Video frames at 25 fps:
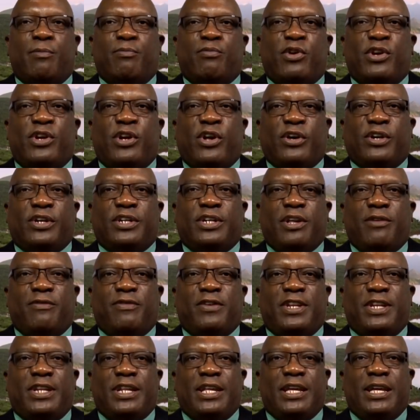
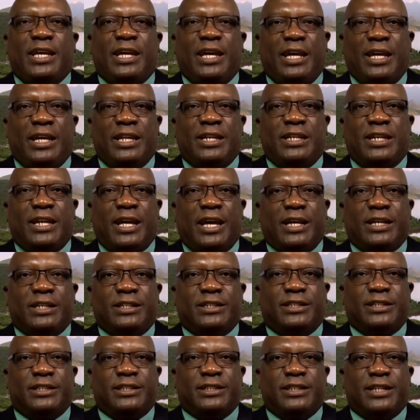Productivity
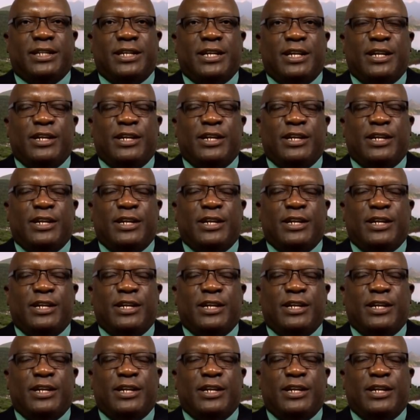Index,